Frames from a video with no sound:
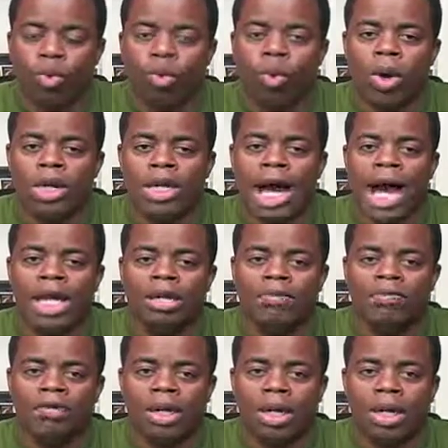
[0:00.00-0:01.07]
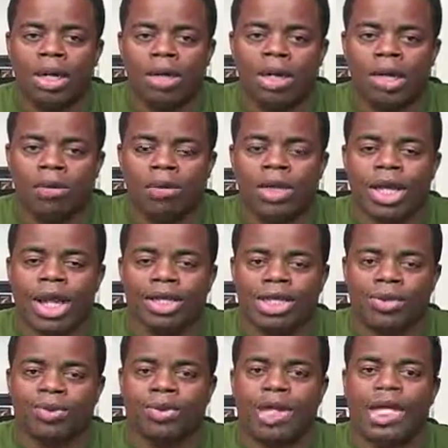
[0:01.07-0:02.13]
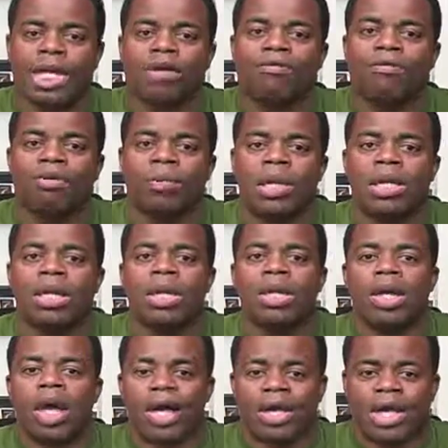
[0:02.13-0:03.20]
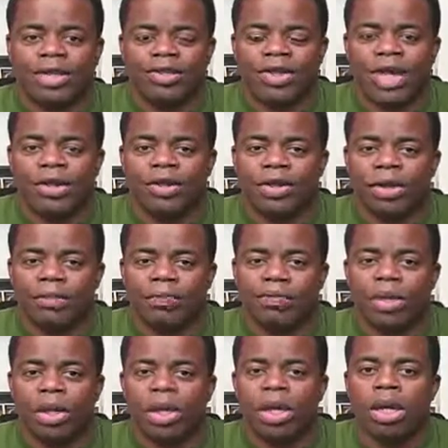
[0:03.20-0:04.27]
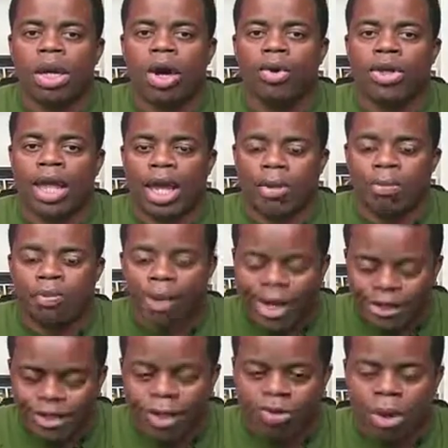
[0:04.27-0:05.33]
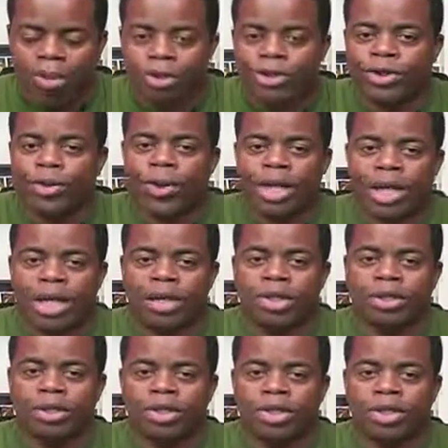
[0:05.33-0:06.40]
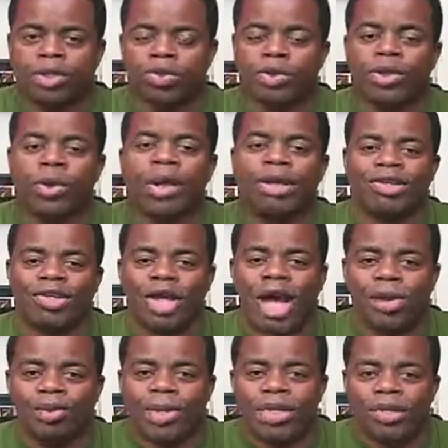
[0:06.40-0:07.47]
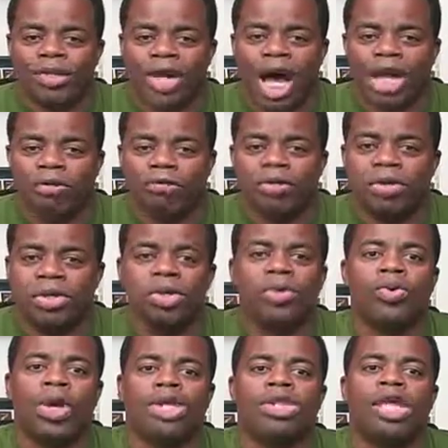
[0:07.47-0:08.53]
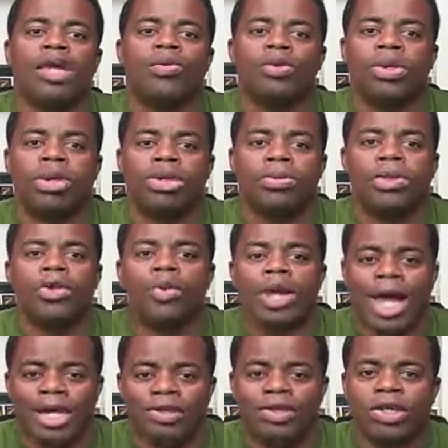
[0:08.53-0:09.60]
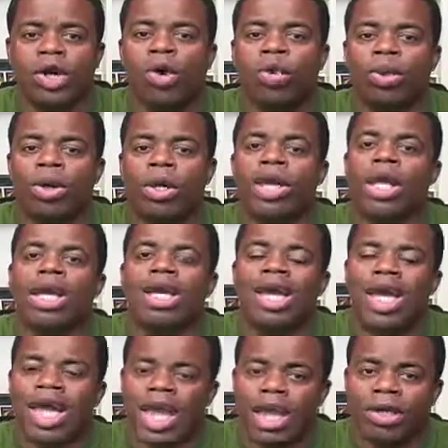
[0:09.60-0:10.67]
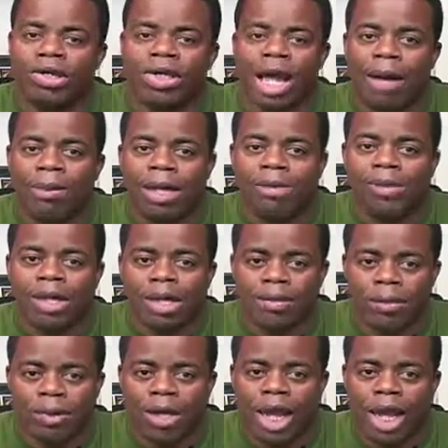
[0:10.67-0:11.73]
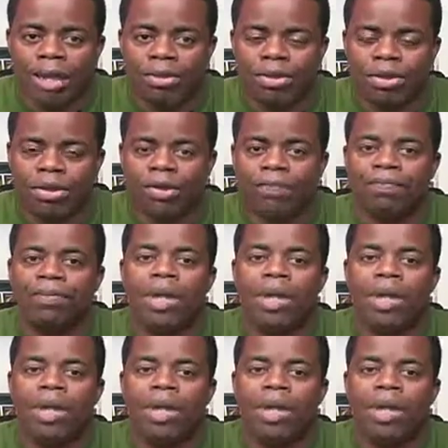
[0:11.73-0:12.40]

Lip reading: What kind of communication will they get from me? And I say to them, okay, based on what we're doing here, since we're doing a site redesign for you and then we're going to be doing SEO work, here's how I'm going to be communicating with you.